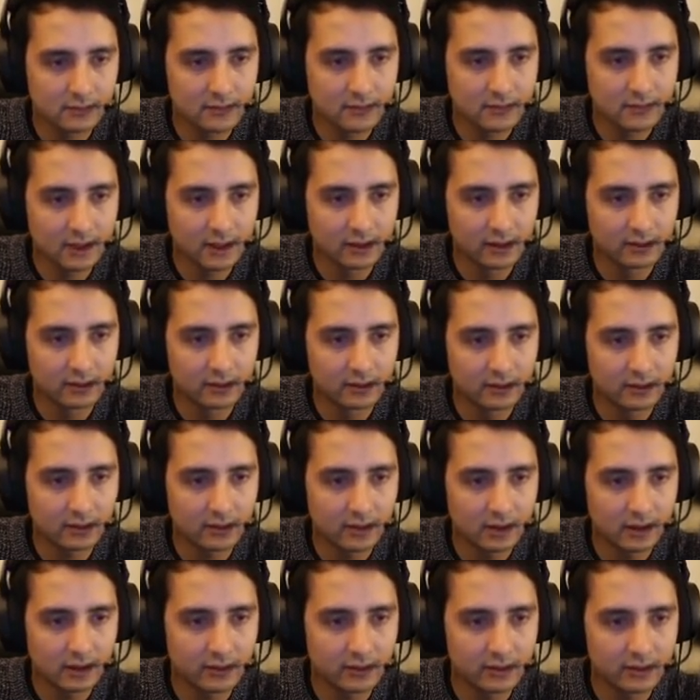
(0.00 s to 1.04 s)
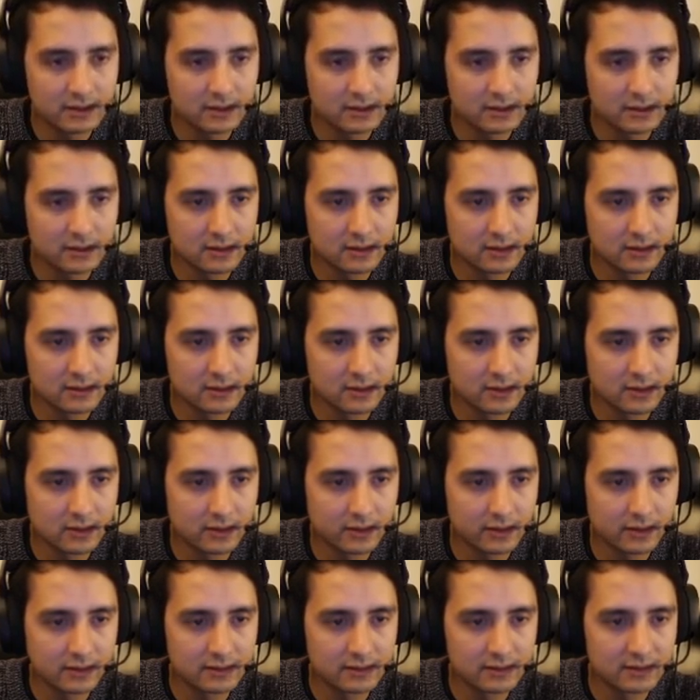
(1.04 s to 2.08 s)
Know how
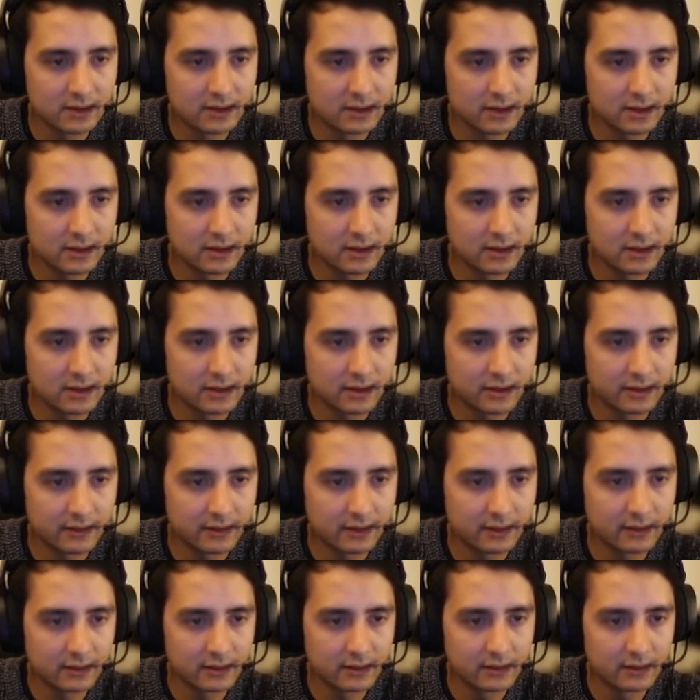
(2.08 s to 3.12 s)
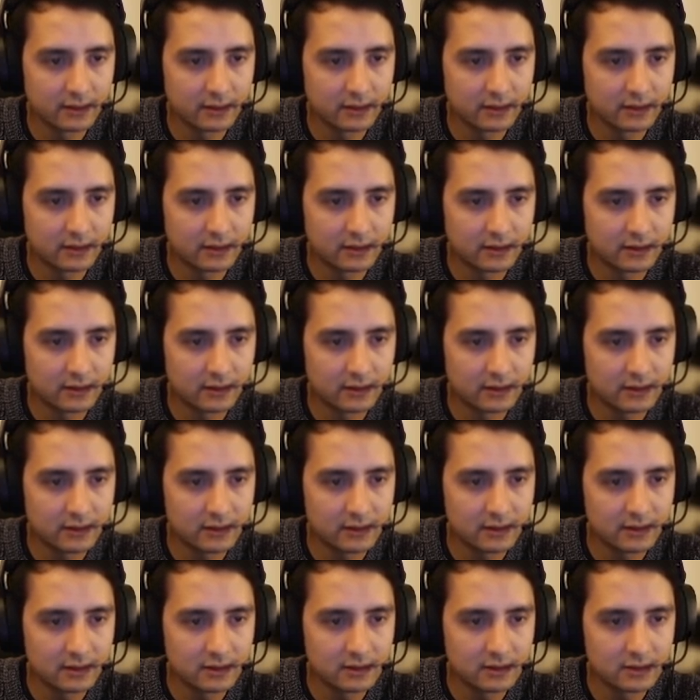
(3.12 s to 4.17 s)
is here and then
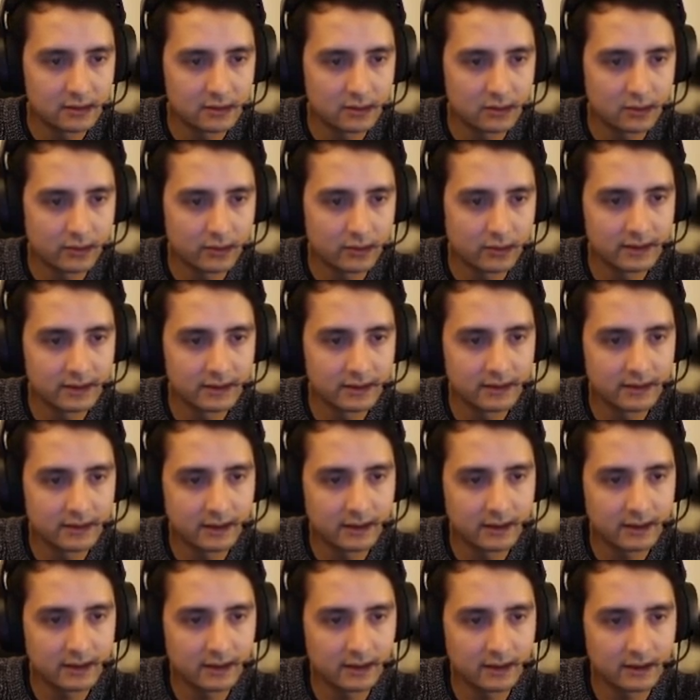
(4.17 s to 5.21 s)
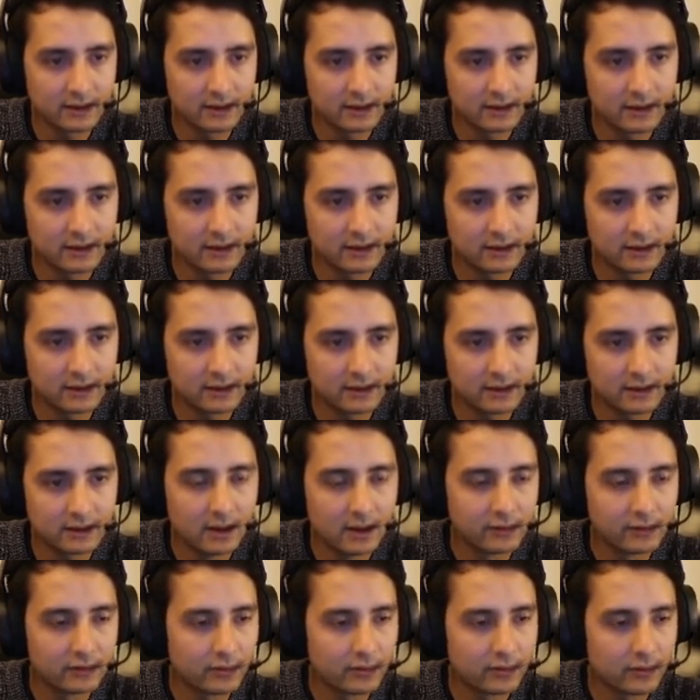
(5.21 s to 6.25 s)
is already there.
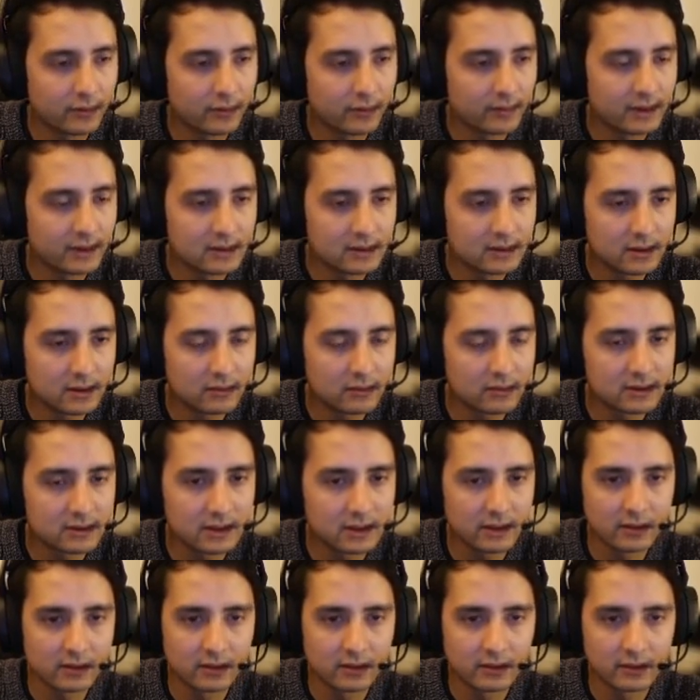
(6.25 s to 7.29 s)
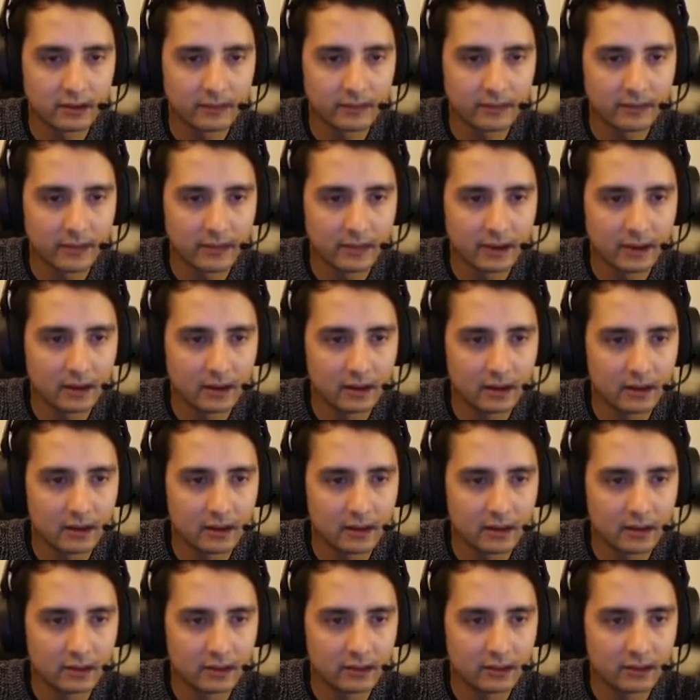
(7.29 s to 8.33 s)
So it looks like
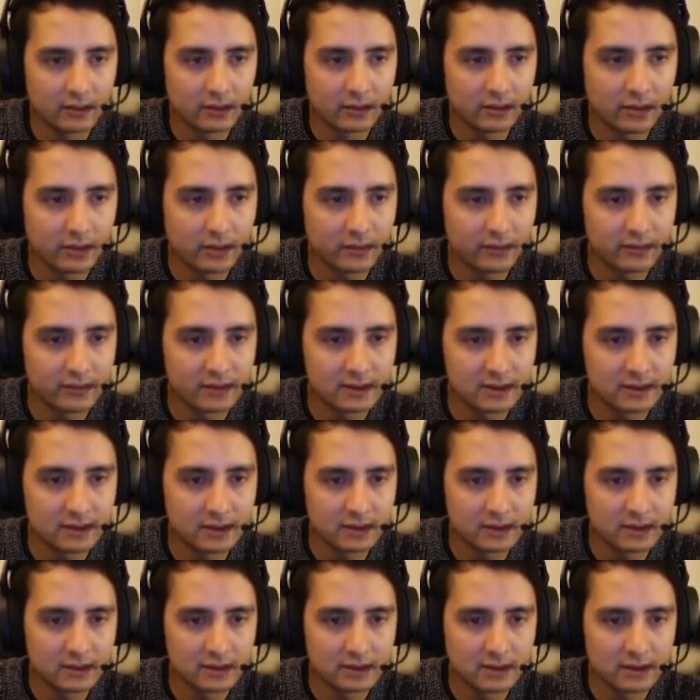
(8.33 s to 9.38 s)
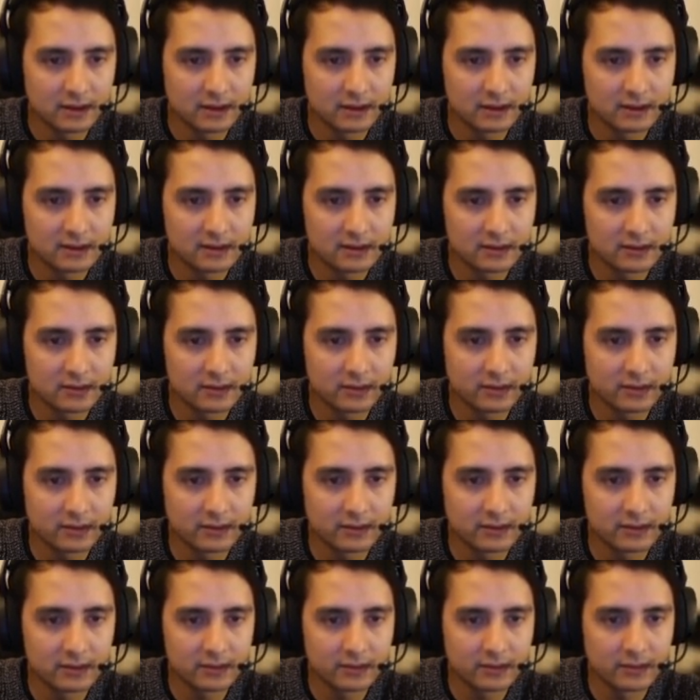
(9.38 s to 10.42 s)
your curve is like this. So there is
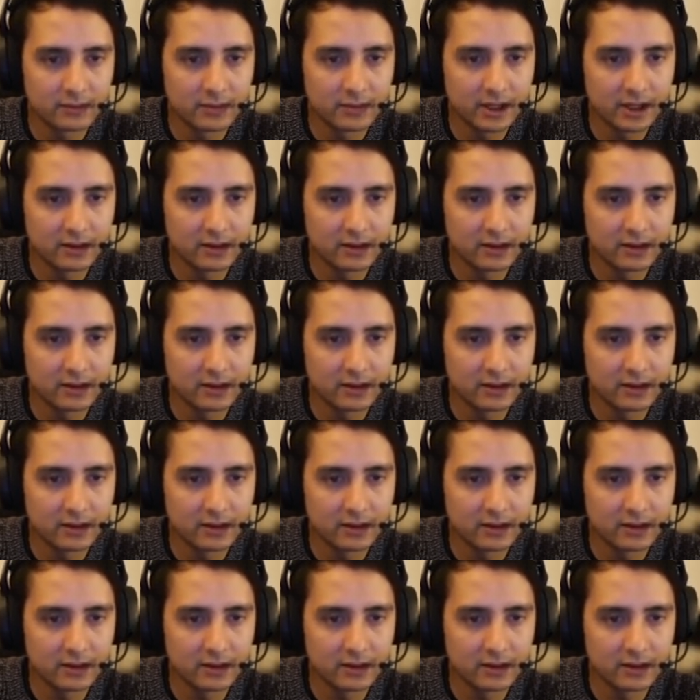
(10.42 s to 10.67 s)
a big